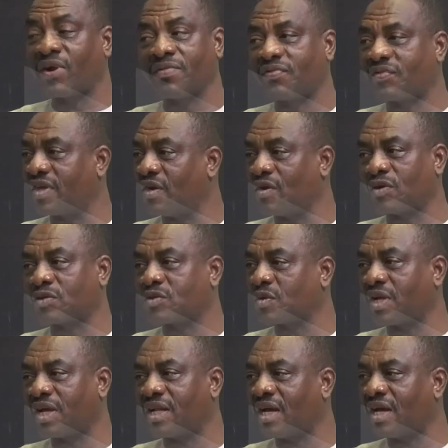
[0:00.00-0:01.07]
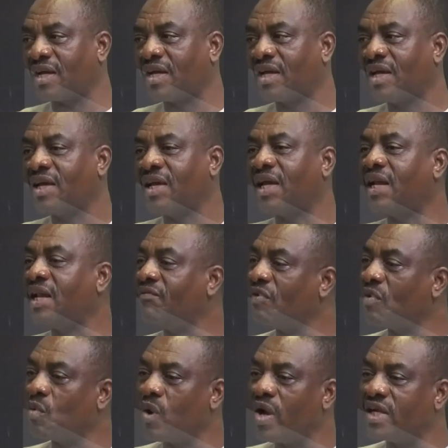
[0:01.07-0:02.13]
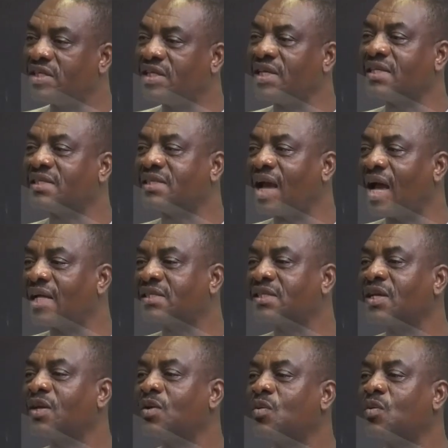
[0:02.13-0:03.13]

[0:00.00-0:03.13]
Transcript: thing altogether. Okay. A living wage is that